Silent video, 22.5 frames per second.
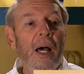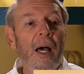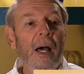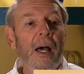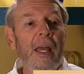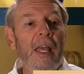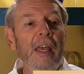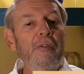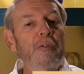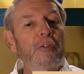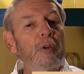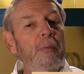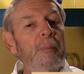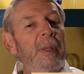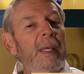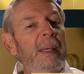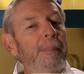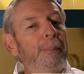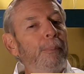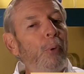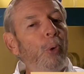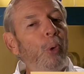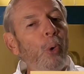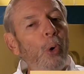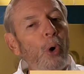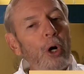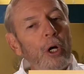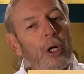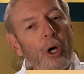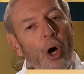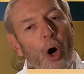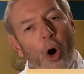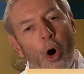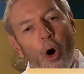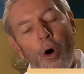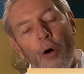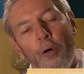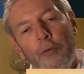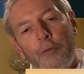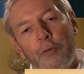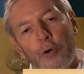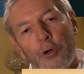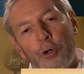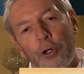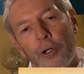Uh, if they're being poured
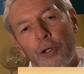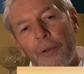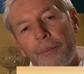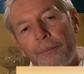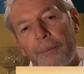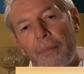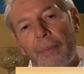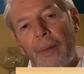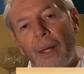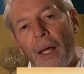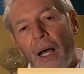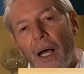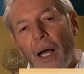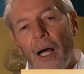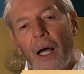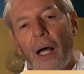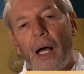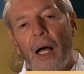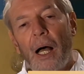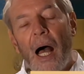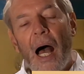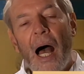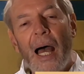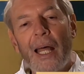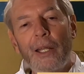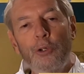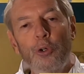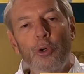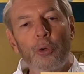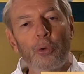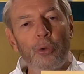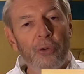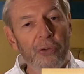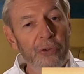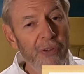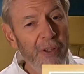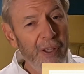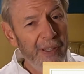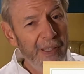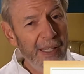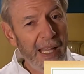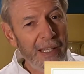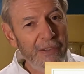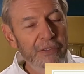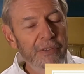over uh, hot noodles,
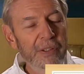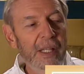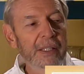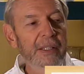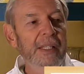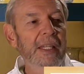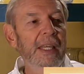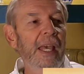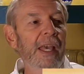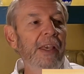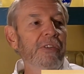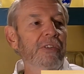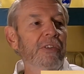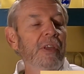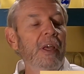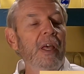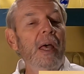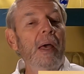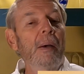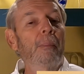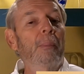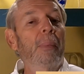that's not the case.